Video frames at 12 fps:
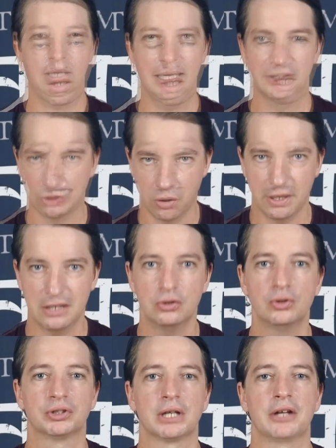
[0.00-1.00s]
And so then
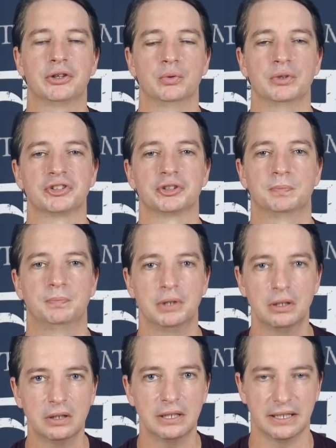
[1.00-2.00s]
you start to
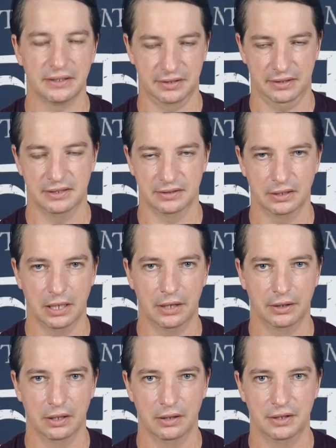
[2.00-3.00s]
experience this
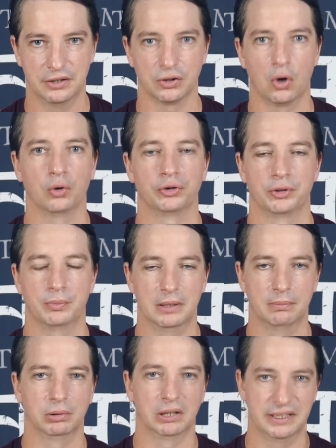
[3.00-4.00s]
ananda, this
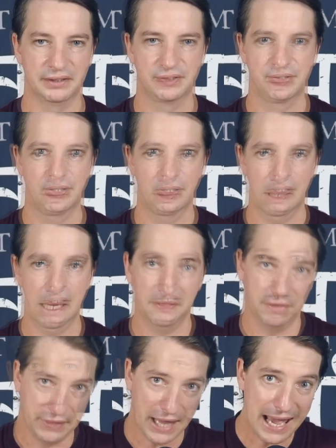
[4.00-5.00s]
ultimate bliss.
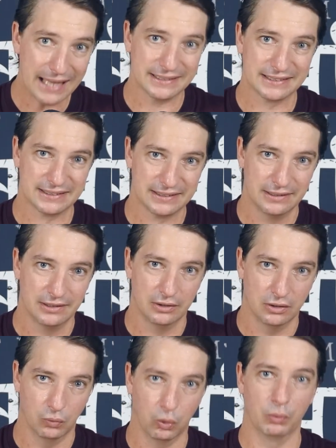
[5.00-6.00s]
And that's
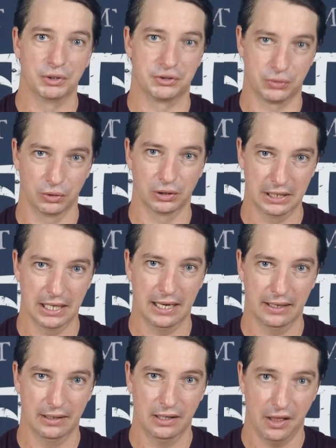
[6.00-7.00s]
what we truly
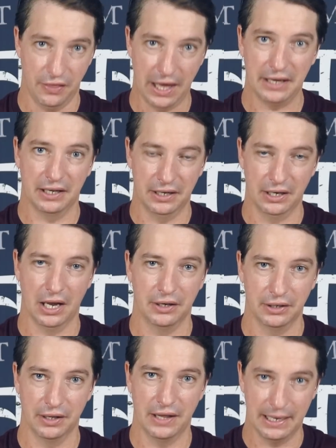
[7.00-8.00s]
are, that
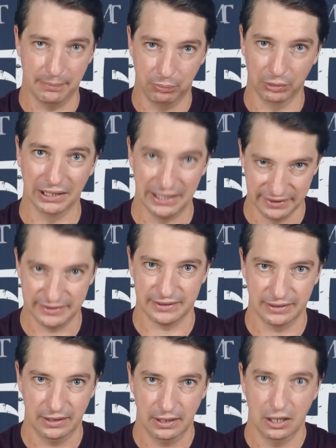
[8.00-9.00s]
ananda, that
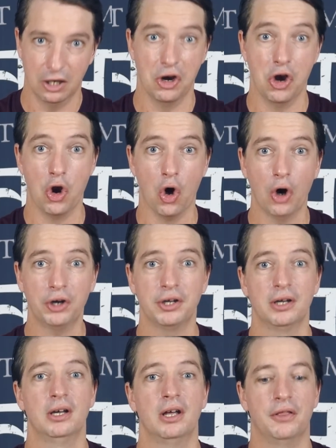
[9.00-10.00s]
bliss, not
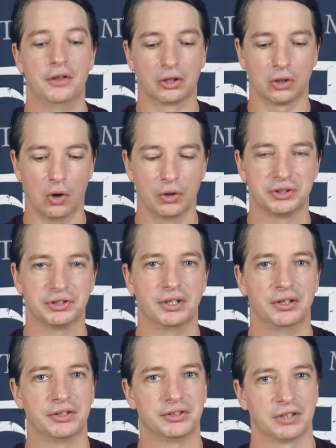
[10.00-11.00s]
the
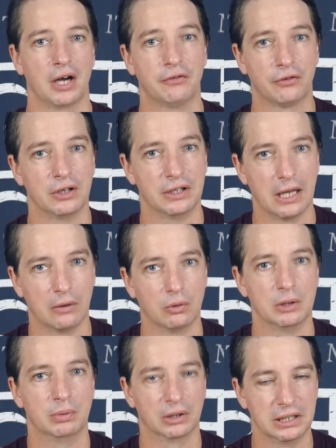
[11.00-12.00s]
constant suffering that
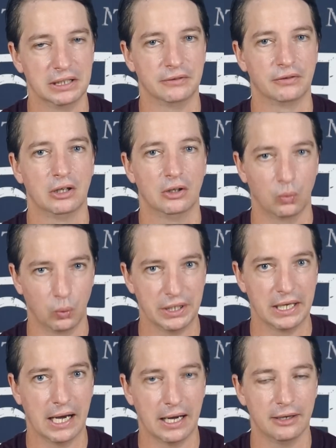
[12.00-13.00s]
we believe
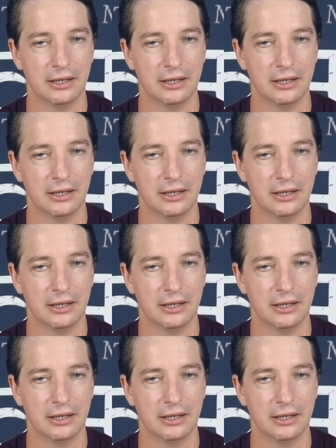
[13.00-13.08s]
we are.